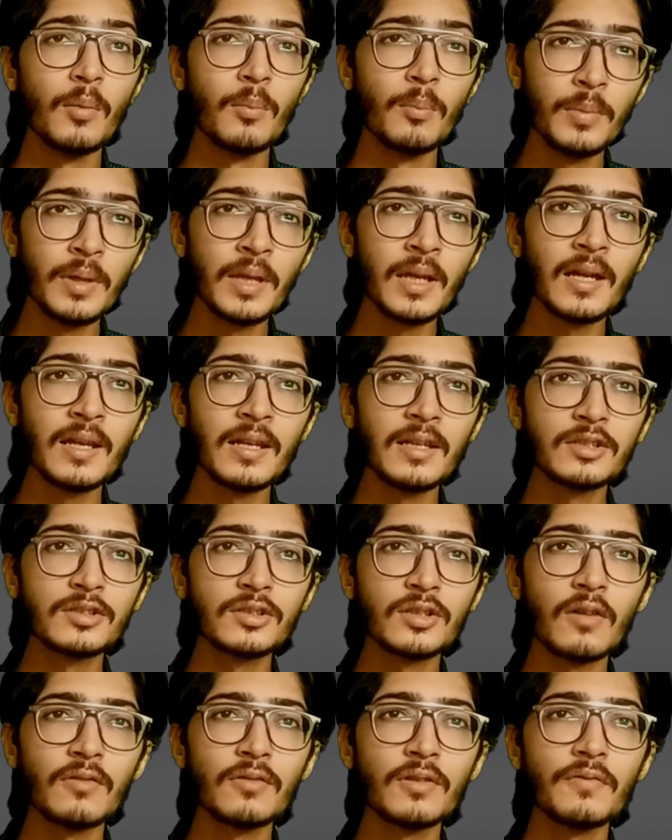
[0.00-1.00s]
Make a
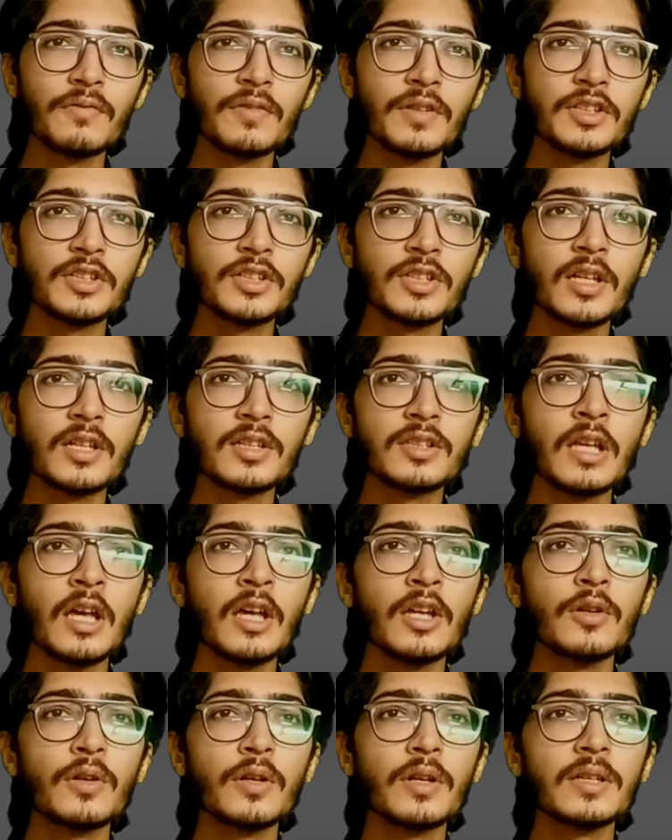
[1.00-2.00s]
list of the features
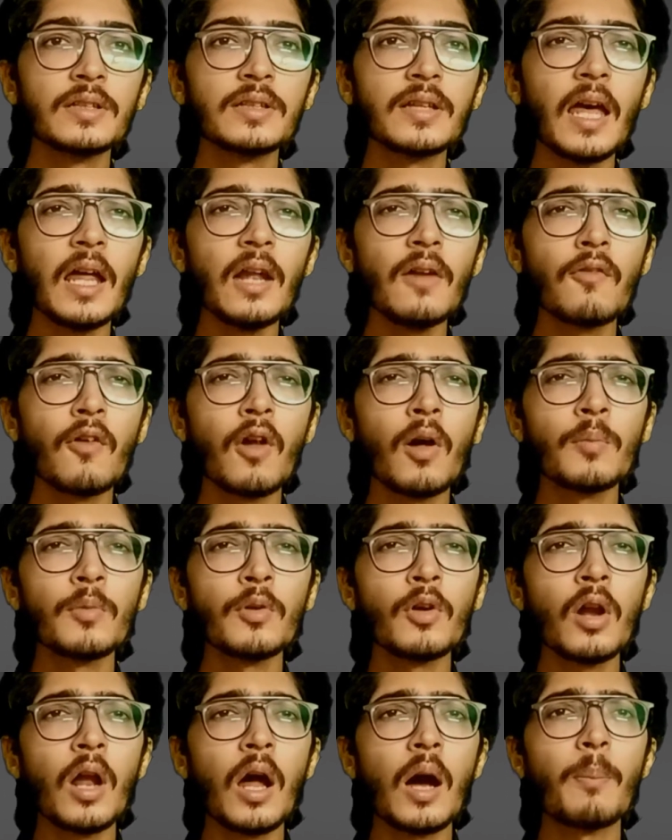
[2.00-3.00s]
you desire from
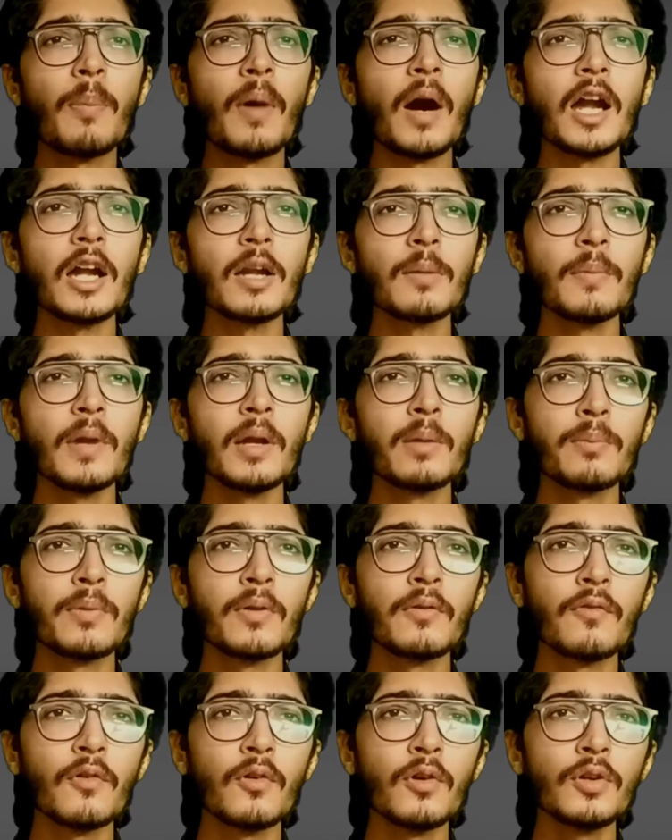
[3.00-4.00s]
your apartment
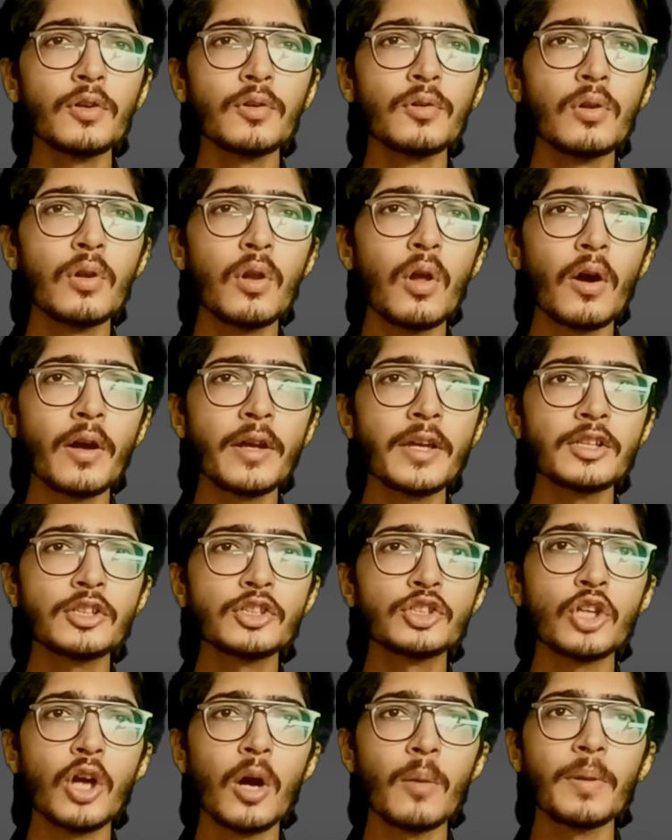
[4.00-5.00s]
before you log in
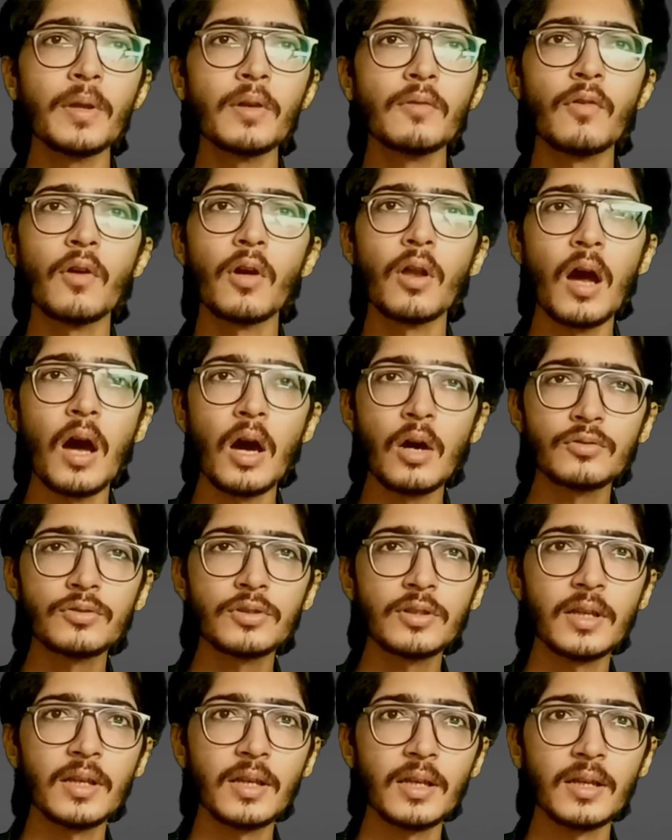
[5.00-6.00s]
shopping for
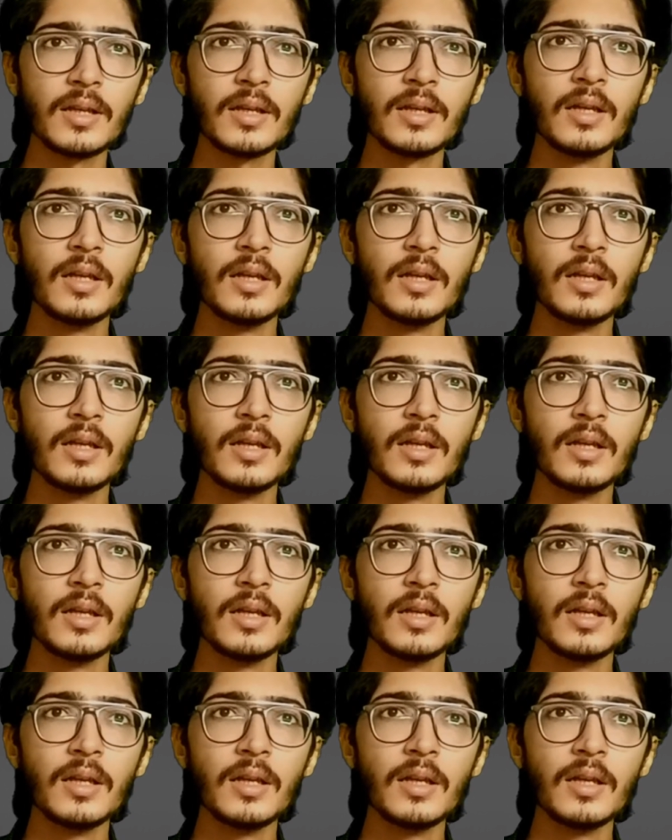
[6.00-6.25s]
housing.